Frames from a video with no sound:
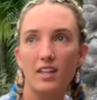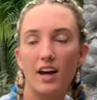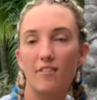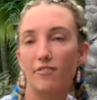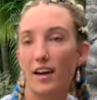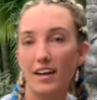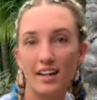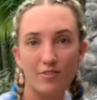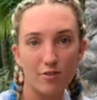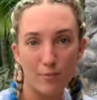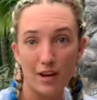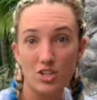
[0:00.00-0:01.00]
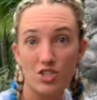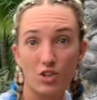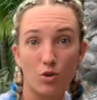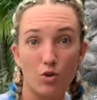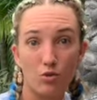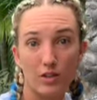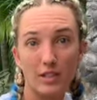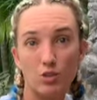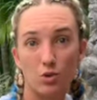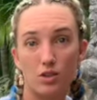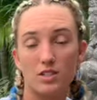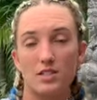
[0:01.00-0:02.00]
find information or
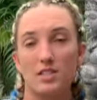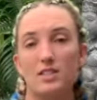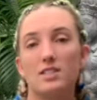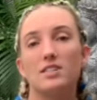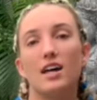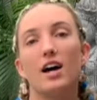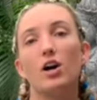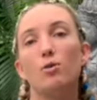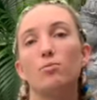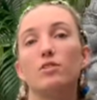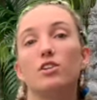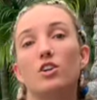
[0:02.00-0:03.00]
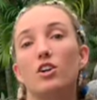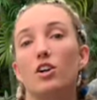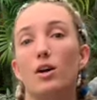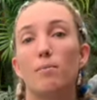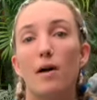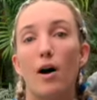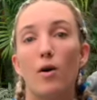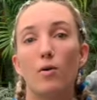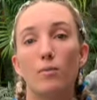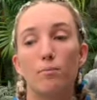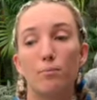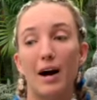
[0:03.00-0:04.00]
resources to help learn about
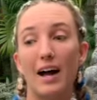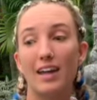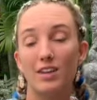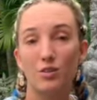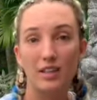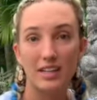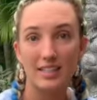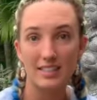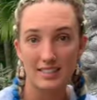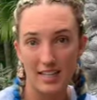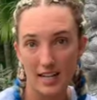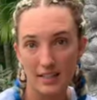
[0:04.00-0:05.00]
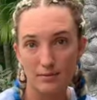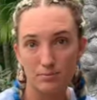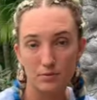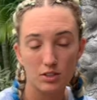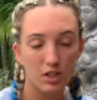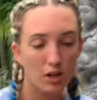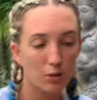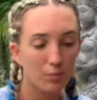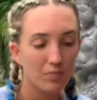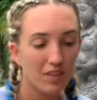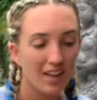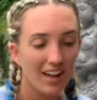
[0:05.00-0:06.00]
my unique design. So
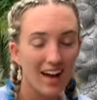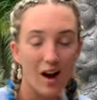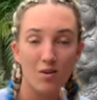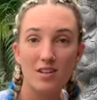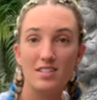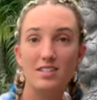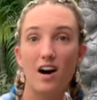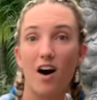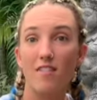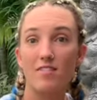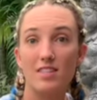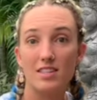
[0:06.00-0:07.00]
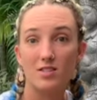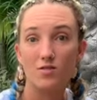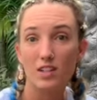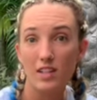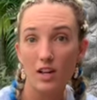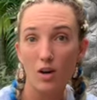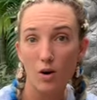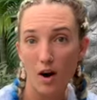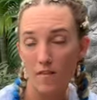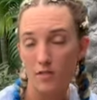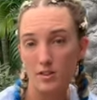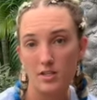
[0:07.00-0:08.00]
I wanted to offer this video,
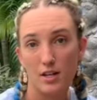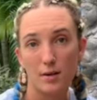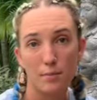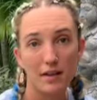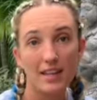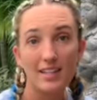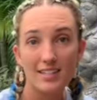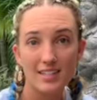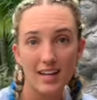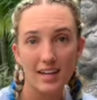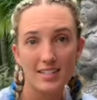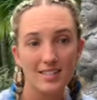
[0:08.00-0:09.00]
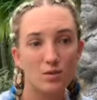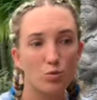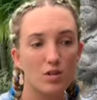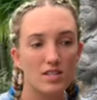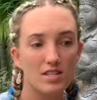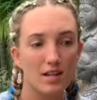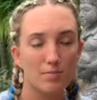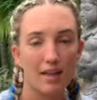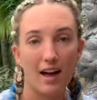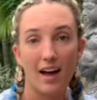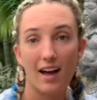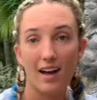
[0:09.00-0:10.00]
offer some insights and wisdom that
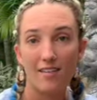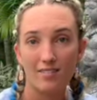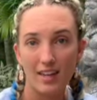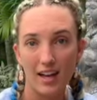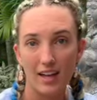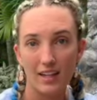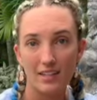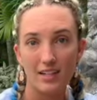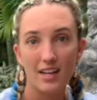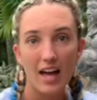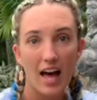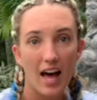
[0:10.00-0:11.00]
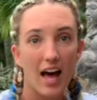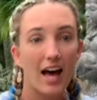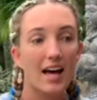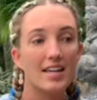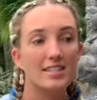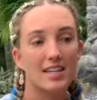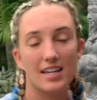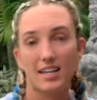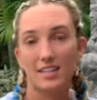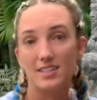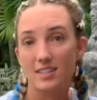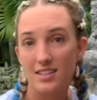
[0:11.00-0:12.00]
I have gained as a
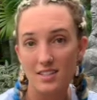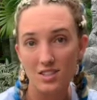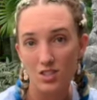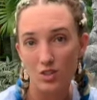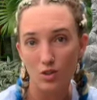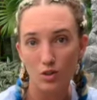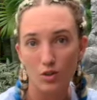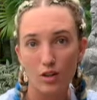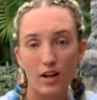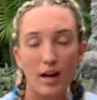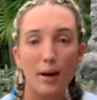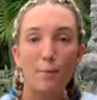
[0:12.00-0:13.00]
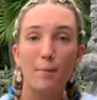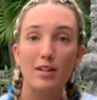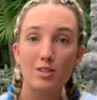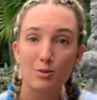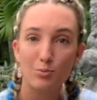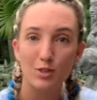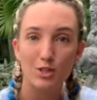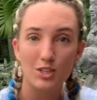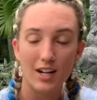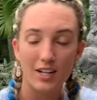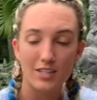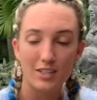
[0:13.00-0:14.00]
6'2" mental
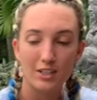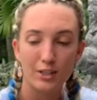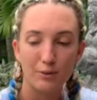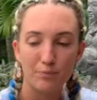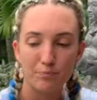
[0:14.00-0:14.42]
projector,